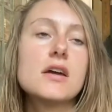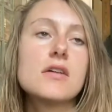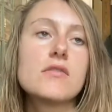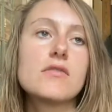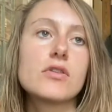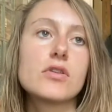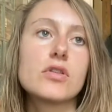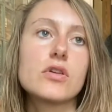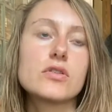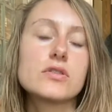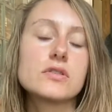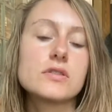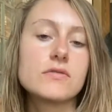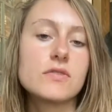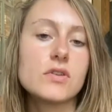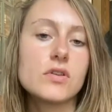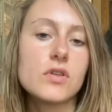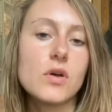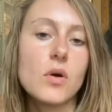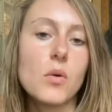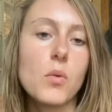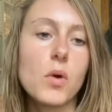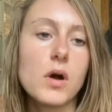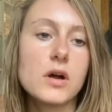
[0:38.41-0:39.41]
for those of you
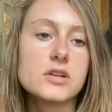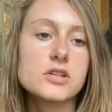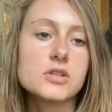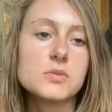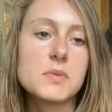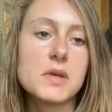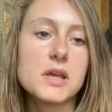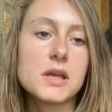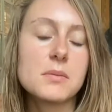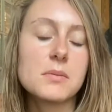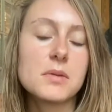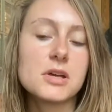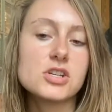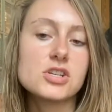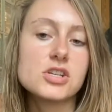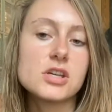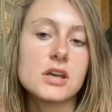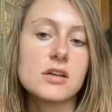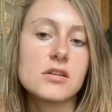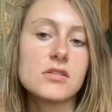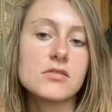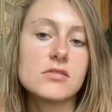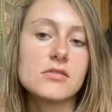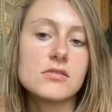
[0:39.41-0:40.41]
that watch me and my
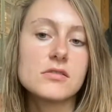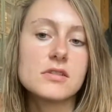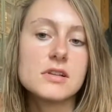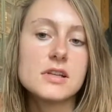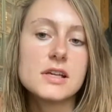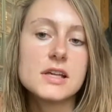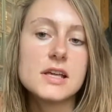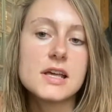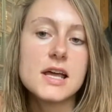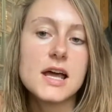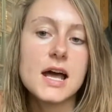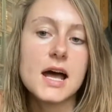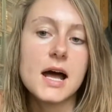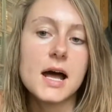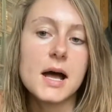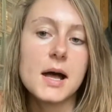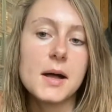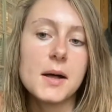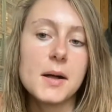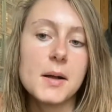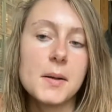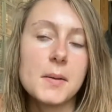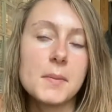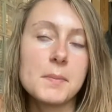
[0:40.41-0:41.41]
channel.
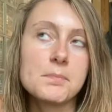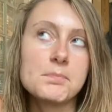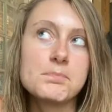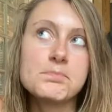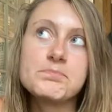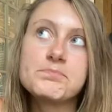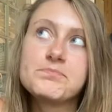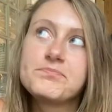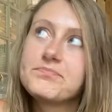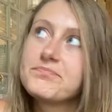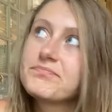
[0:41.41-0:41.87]
I'm